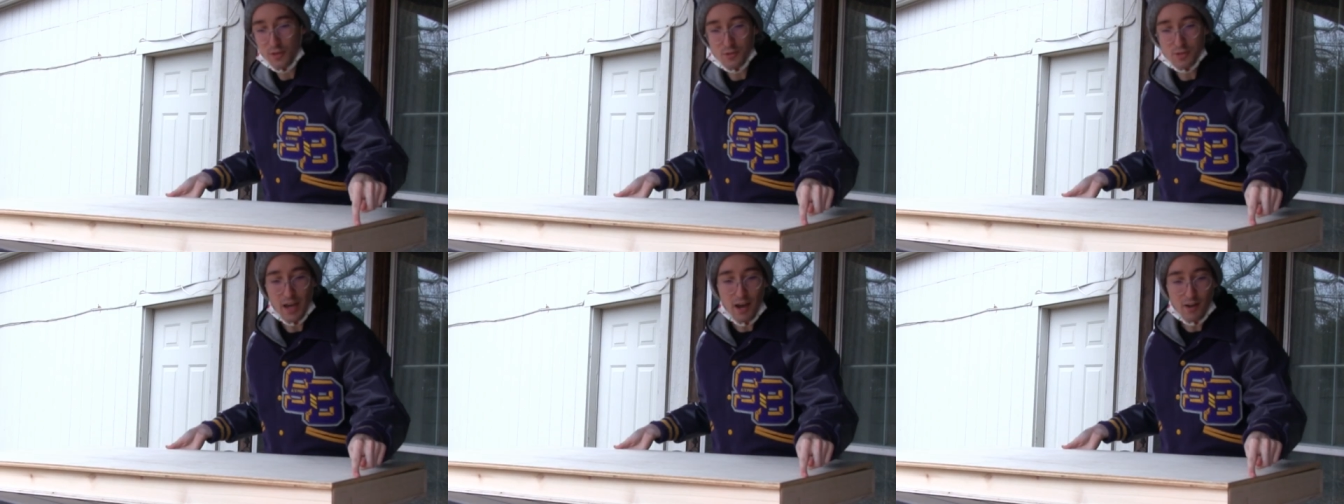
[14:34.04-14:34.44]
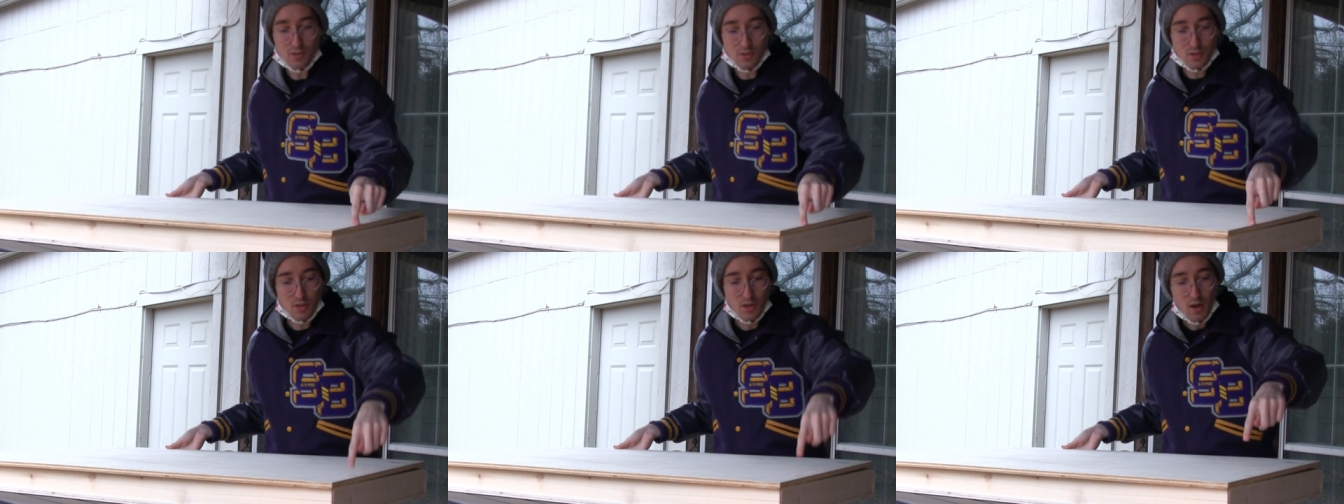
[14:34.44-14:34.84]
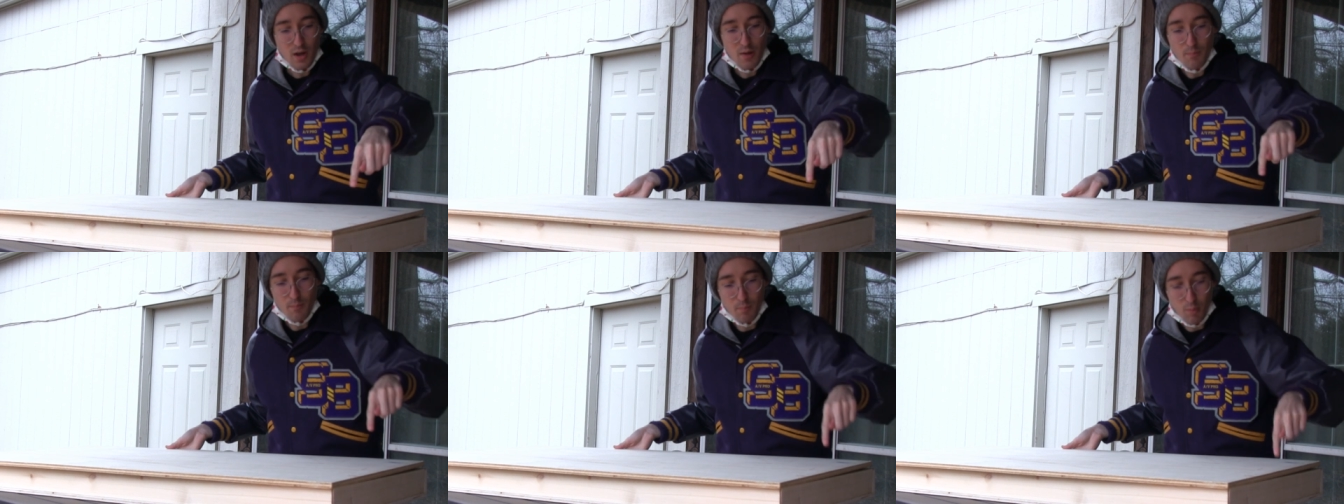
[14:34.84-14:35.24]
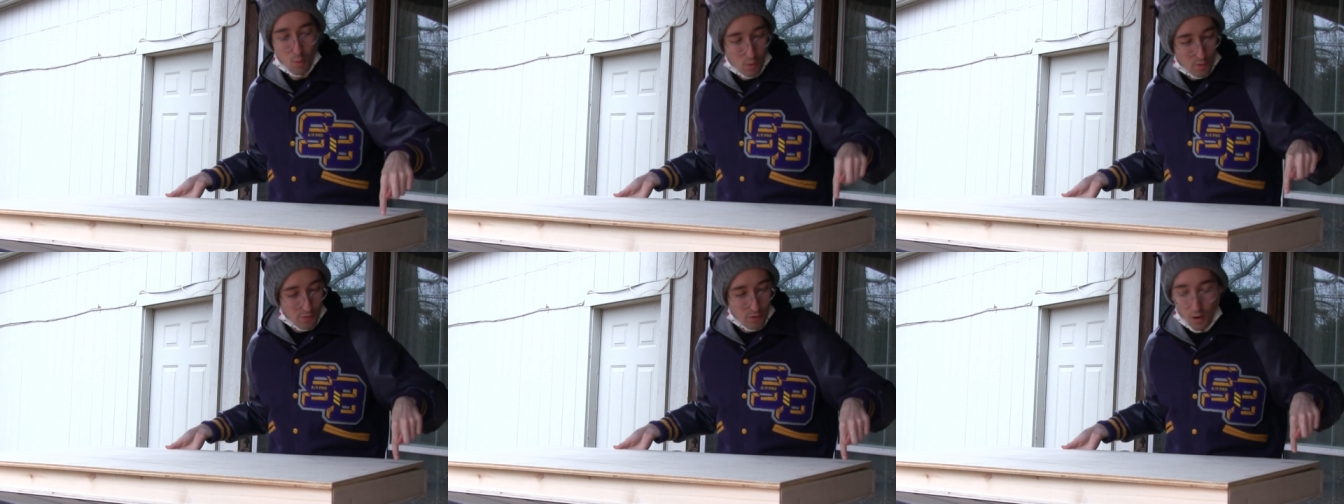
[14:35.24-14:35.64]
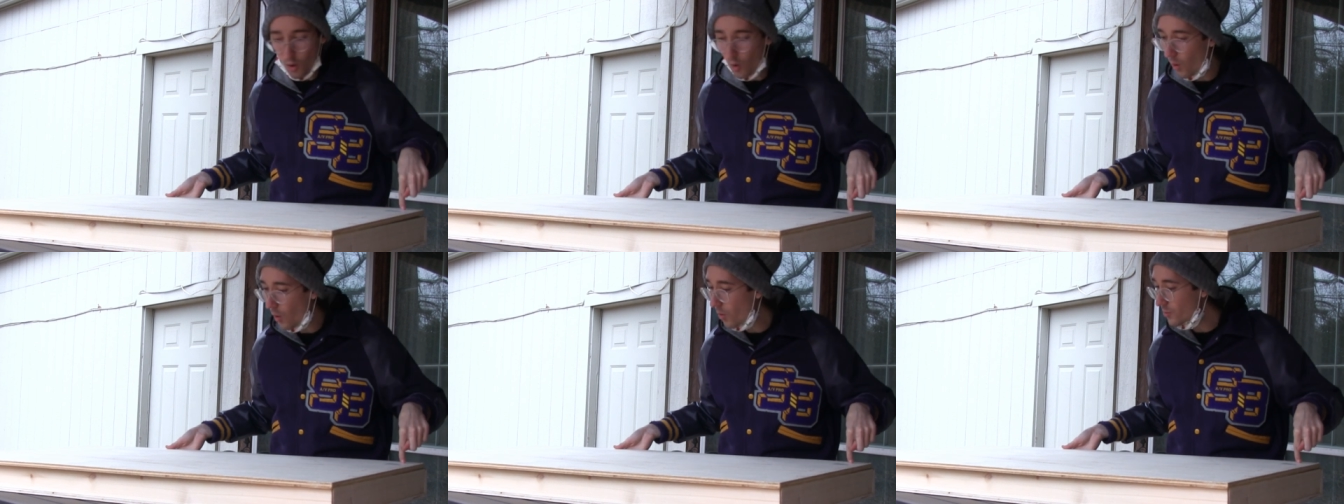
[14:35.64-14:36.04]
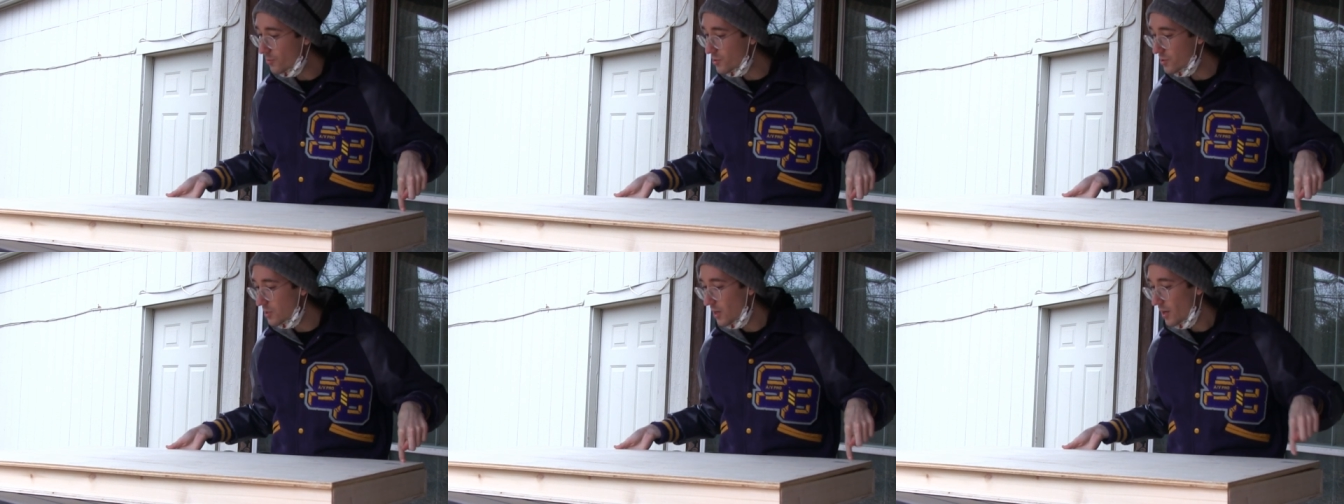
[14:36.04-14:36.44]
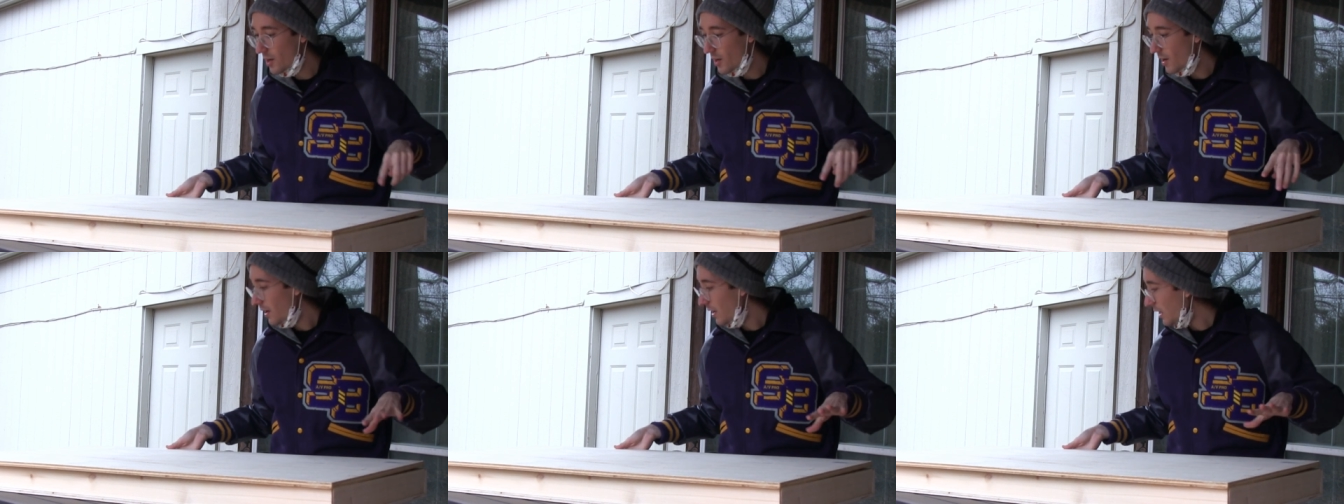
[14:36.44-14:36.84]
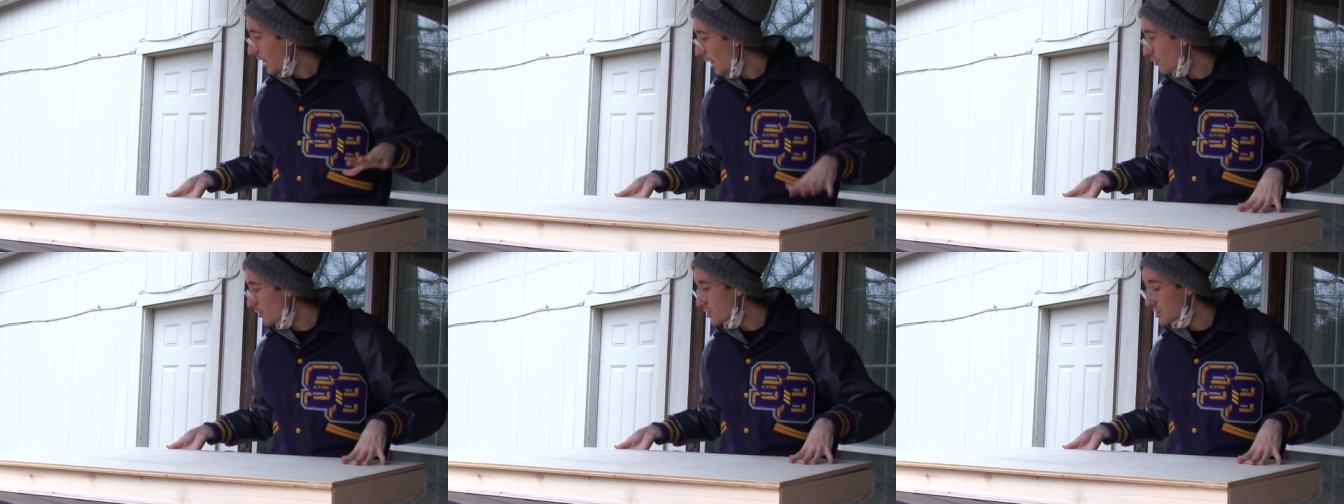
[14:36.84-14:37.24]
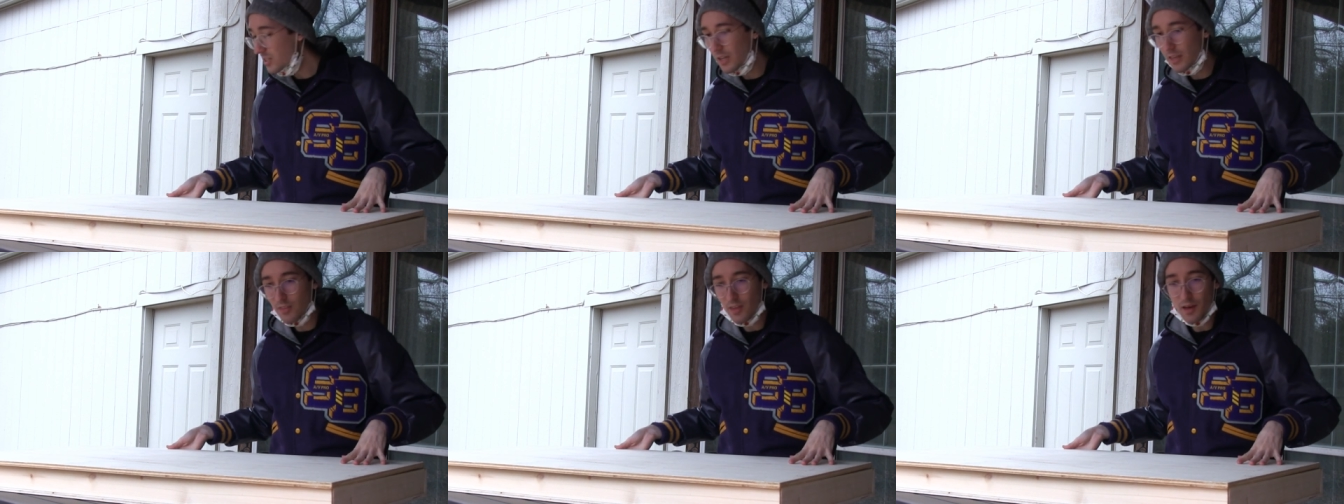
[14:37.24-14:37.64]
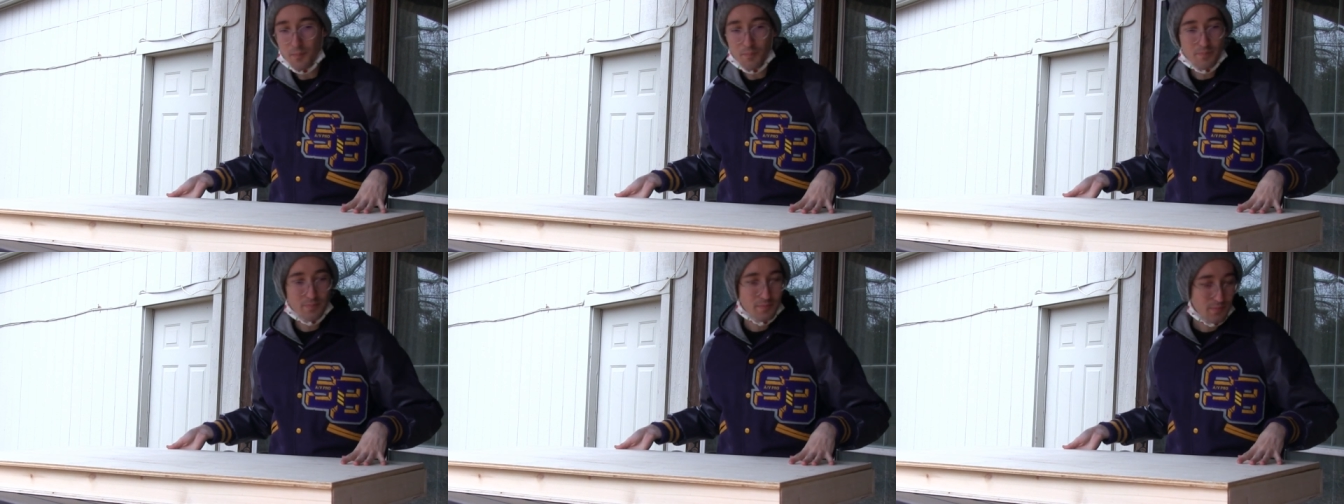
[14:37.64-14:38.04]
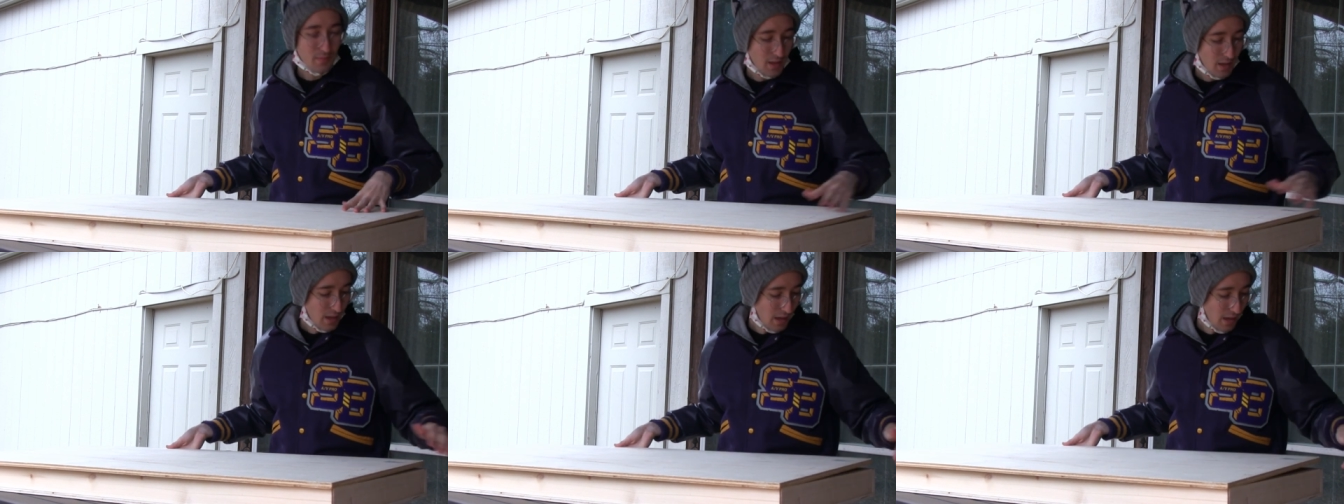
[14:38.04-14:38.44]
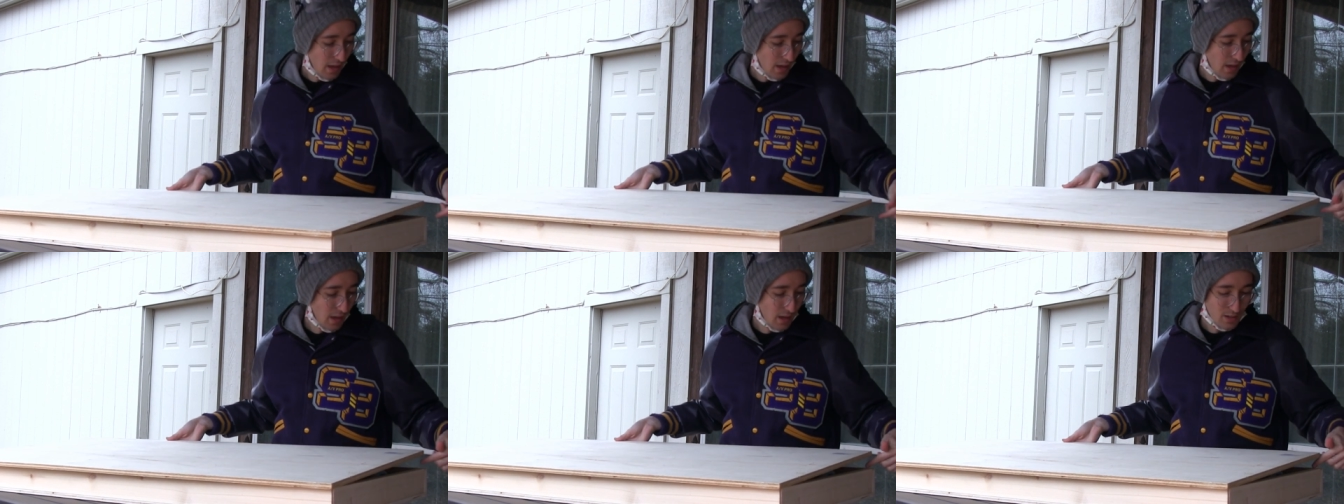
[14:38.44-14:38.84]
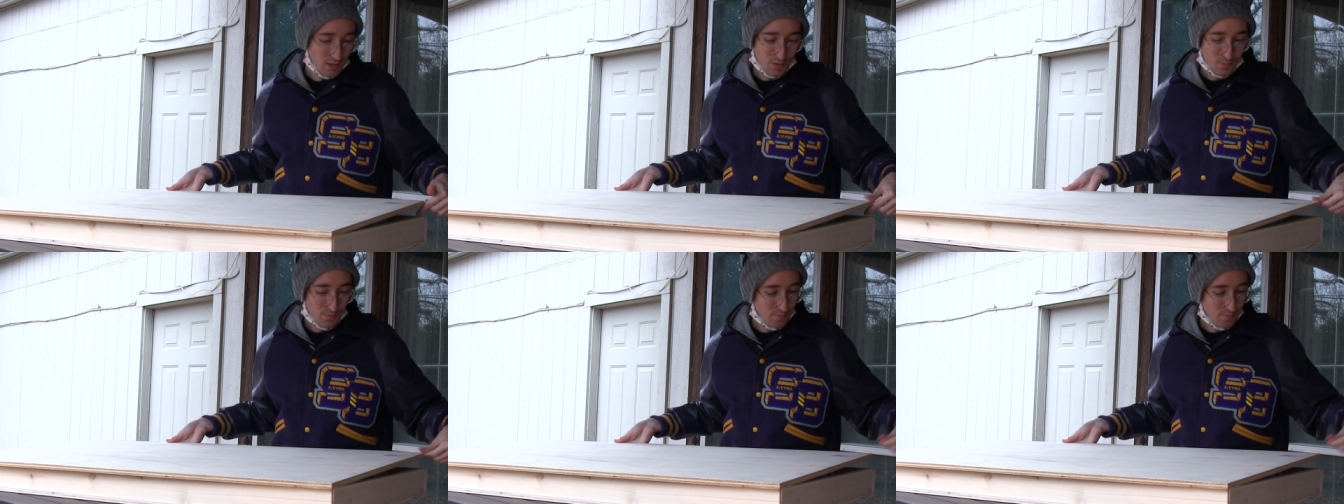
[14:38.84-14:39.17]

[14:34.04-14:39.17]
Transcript: those out, bore the holes, countersink them, and